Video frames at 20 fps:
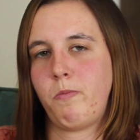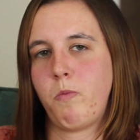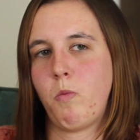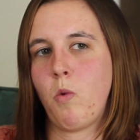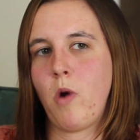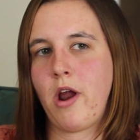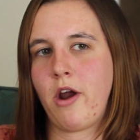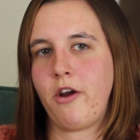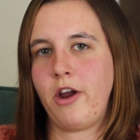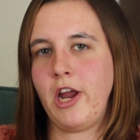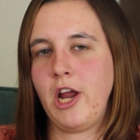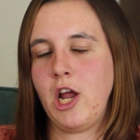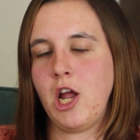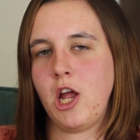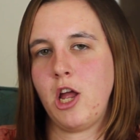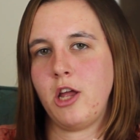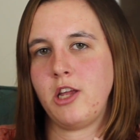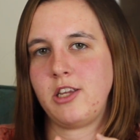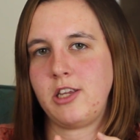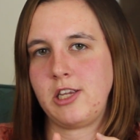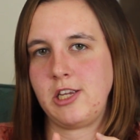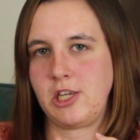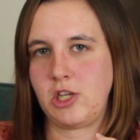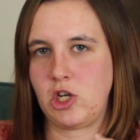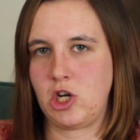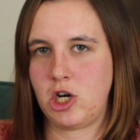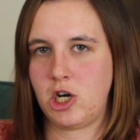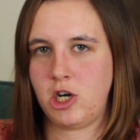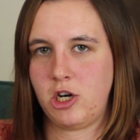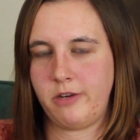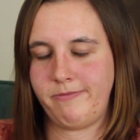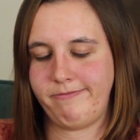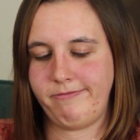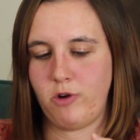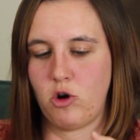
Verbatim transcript: wearing sister